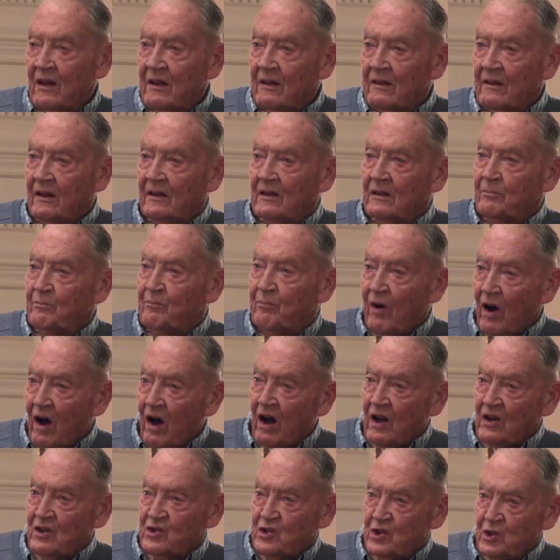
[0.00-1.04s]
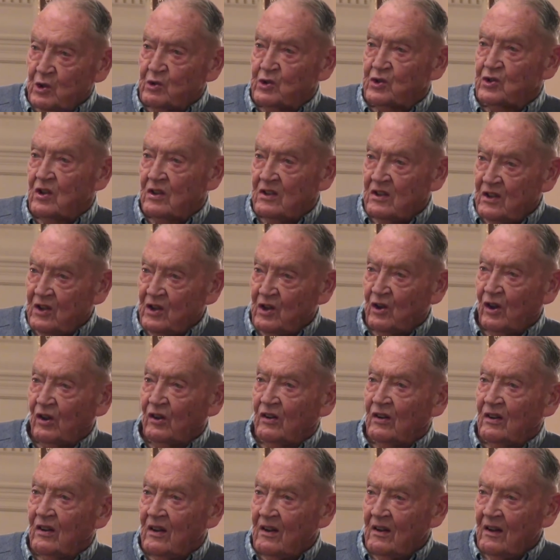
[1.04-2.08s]
that bonds used to yield
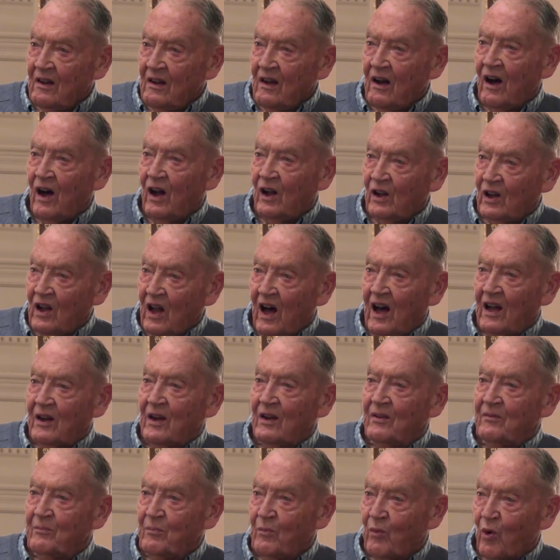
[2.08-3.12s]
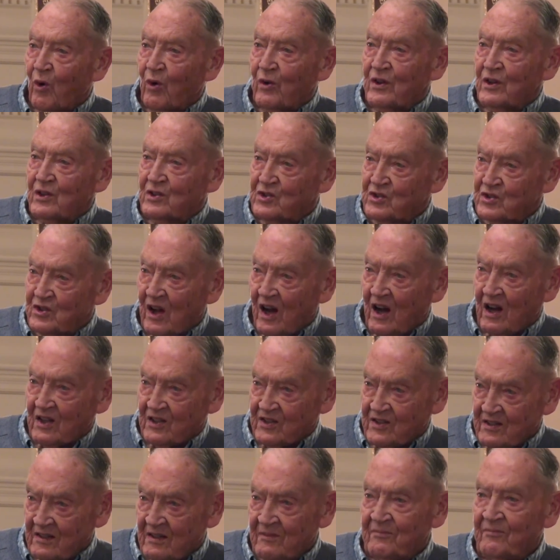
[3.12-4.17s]
a lot more than
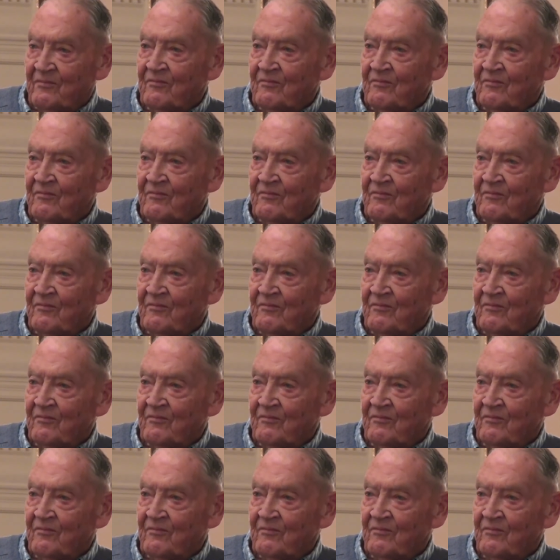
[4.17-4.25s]
stocks.